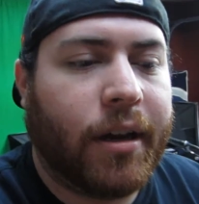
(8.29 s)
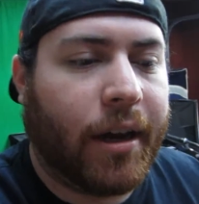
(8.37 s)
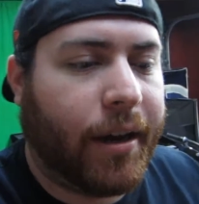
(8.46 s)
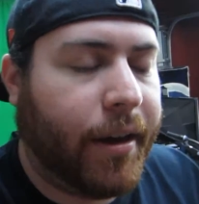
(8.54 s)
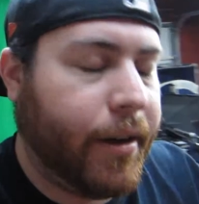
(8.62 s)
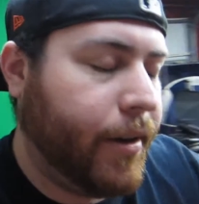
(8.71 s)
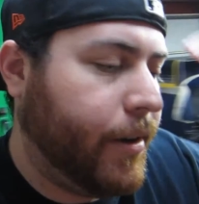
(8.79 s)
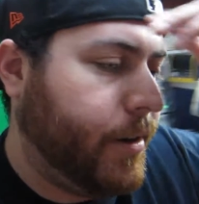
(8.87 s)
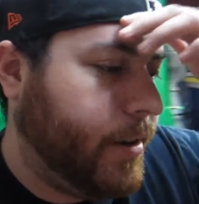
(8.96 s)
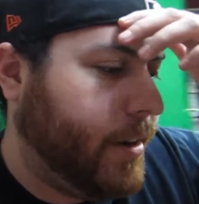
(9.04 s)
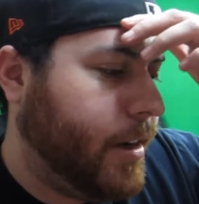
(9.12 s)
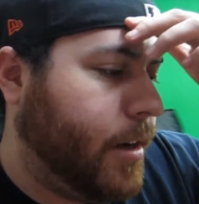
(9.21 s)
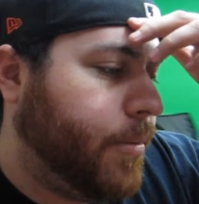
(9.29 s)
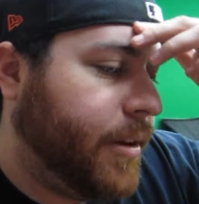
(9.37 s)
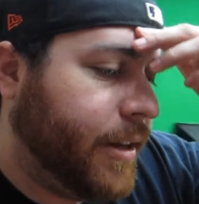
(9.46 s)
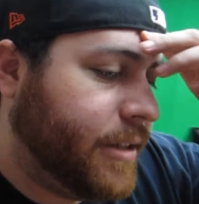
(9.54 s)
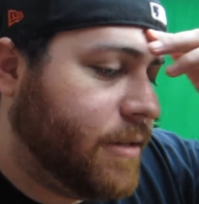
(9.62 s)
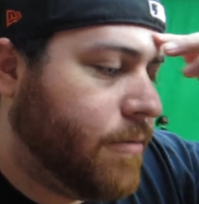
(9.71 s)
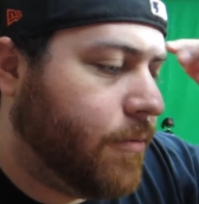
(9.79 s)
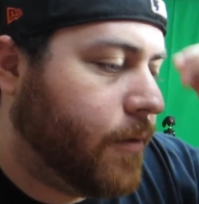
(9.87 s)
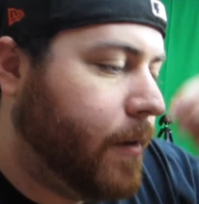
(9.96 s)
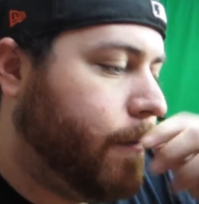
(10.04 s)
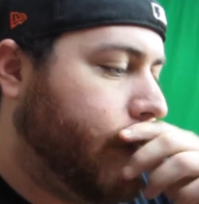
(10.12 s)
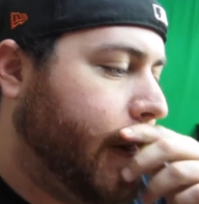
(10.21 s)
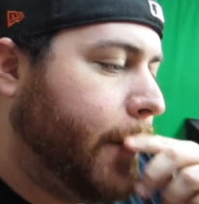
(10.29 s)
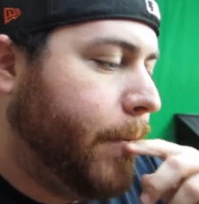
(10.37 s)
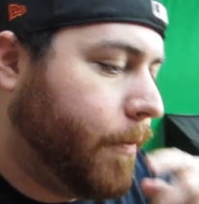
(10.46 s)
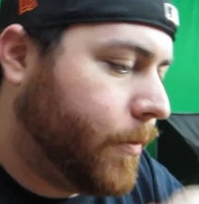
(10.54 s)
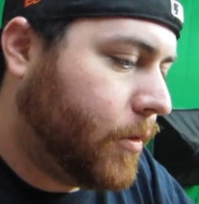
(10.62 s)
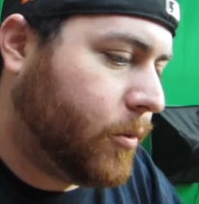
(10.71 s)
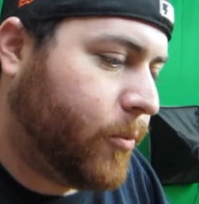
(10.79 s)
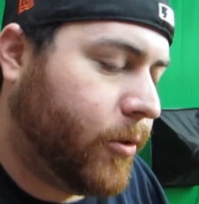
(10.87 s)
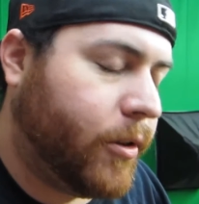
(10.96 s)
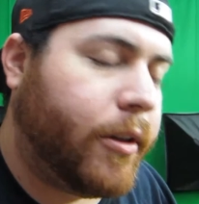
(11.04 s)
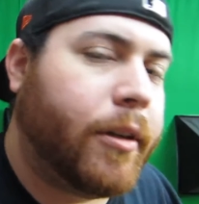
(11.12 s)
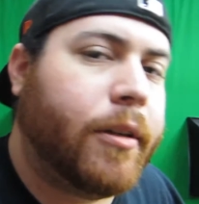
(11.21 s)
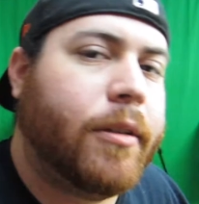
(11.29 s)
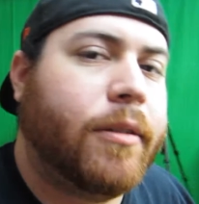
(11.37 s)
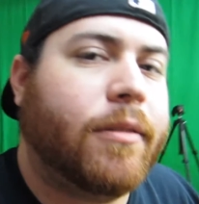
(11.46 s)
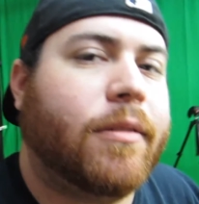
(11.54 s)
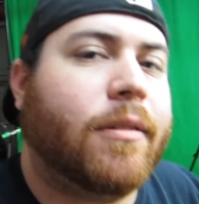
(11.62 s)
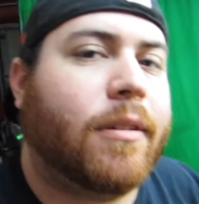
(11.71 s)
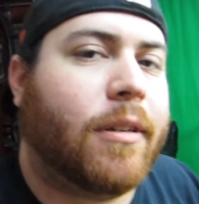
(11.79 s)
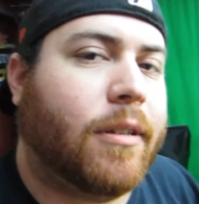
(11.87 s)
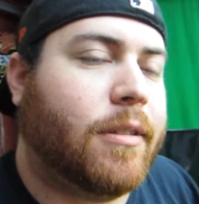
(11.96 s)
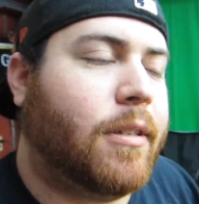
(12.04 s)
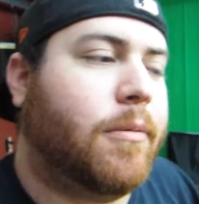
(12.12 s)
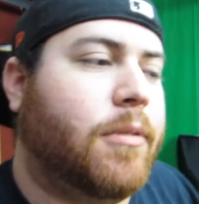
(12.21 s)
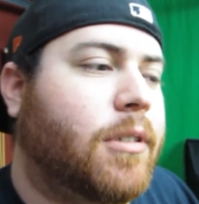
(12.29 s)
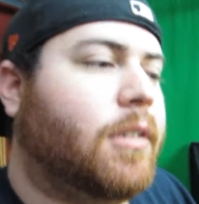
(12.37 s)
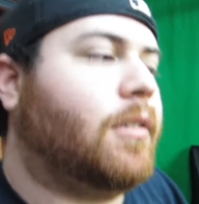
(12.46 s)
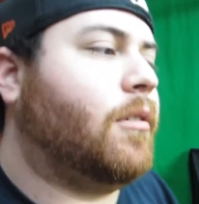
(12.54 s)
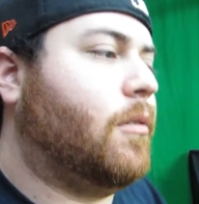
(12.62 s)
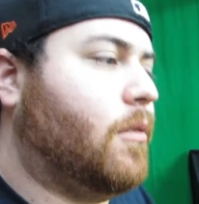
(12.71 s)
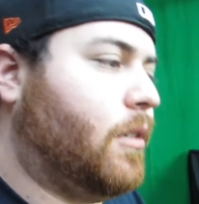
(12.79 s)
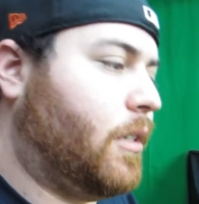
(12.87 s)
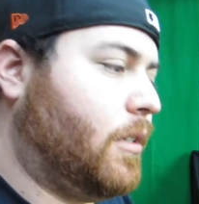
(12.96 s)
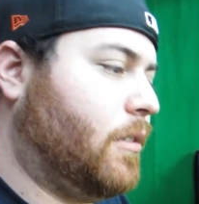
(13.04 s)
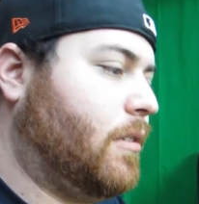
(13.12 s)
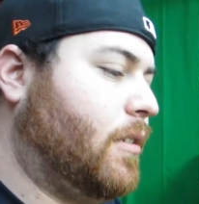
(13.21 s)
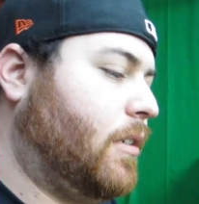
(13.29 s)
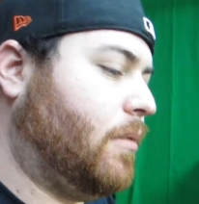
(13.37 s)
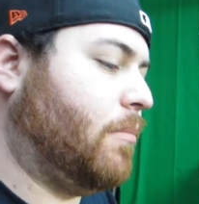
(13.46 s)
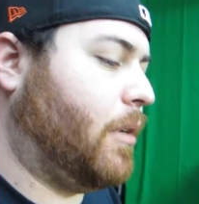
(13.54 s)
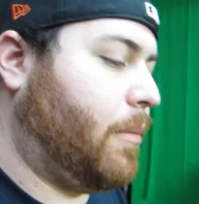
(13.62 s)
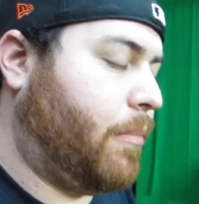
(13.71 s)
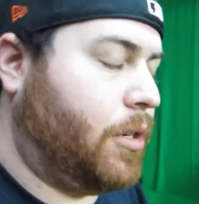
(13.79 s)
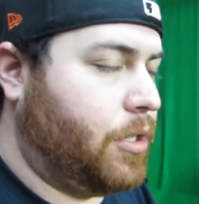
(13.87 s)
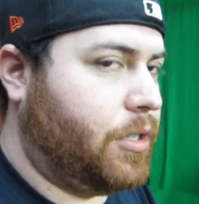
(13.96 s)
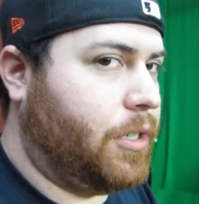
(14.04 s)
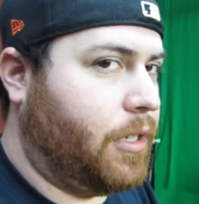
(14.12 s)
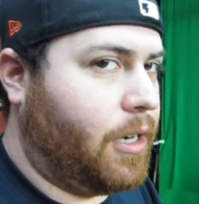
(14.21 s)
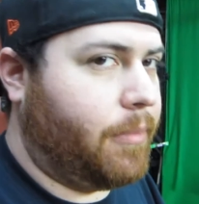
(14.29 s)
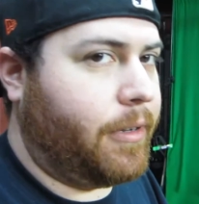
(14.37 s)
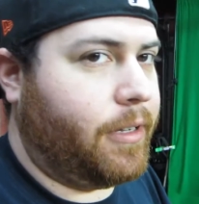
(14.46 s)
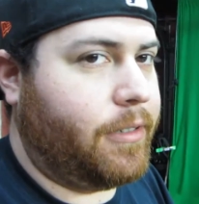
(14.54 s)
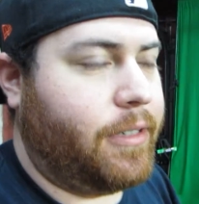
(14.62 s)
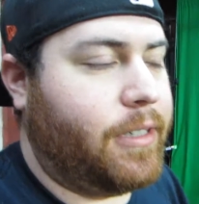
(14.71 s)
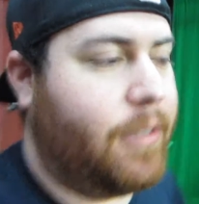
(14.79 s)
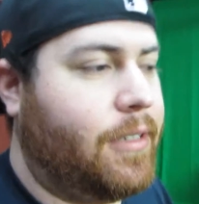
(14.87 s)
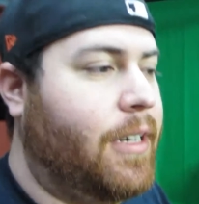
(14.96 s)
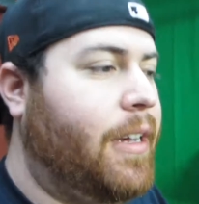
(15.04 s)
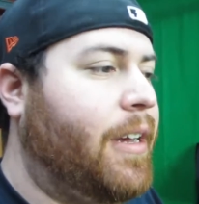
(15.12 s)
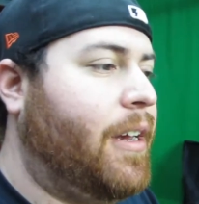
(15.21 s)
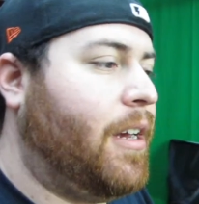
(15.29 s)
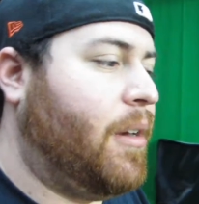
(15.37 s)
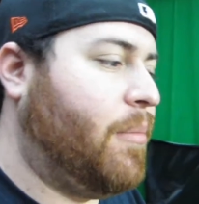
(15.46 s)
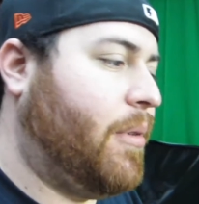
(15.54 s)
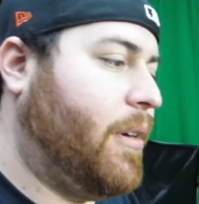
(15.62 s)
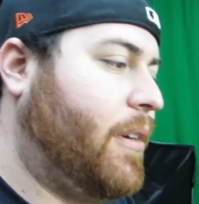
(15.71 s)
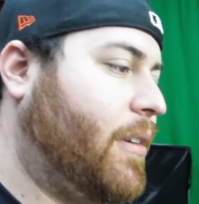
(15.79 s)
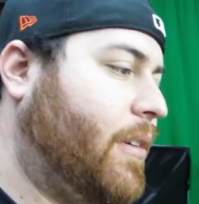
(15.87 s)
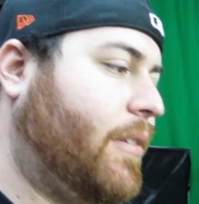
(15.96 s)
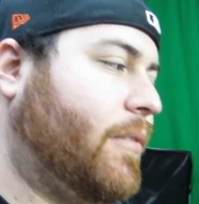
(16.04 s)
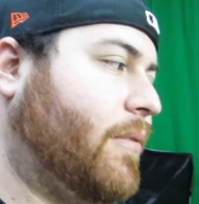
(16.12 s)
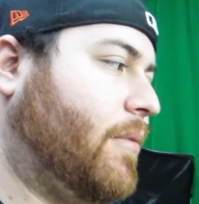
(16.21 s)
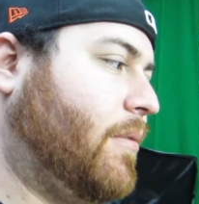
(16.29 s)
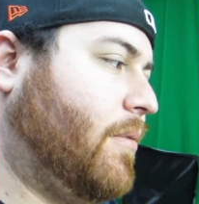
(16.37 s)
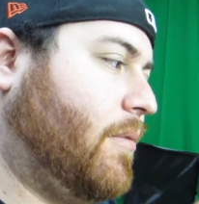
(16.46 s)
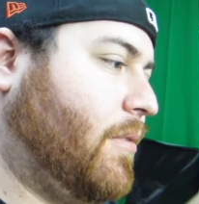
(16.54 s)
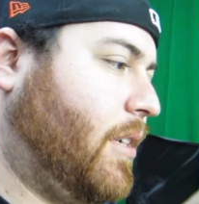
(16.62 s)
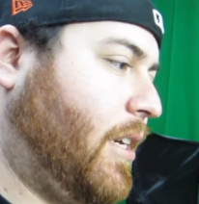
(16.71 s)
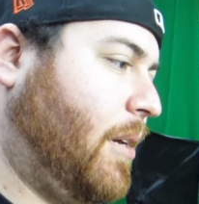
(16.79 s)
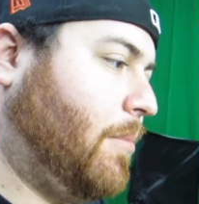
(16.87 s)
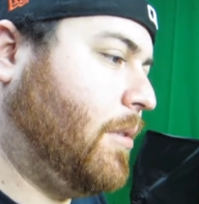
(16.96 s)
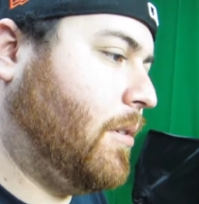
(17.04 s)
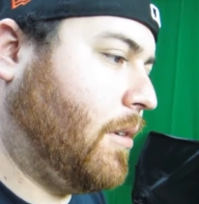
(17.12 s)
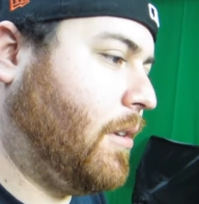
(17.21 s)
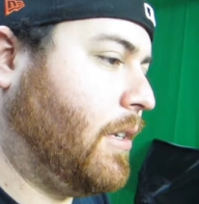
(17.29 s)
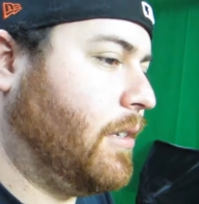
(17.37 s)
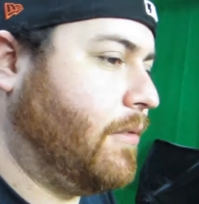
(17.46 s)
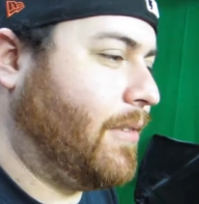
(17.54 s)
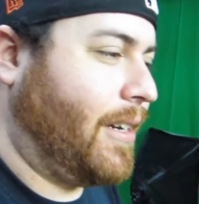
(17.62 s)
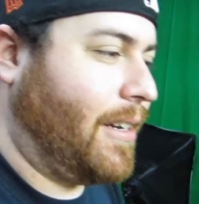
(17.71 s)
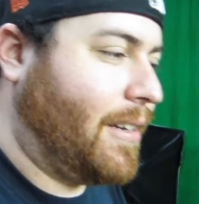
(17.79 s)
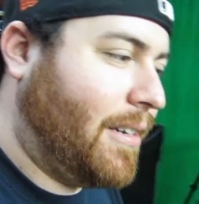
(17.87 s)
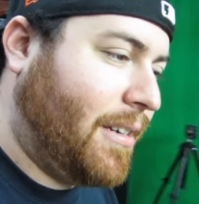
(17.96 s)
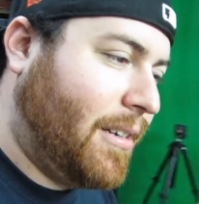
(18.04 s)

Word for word: I uh, got up at like 7.45 this morning because I was going to go look and see about purchasing Comic-Con tickets but I came to the collective like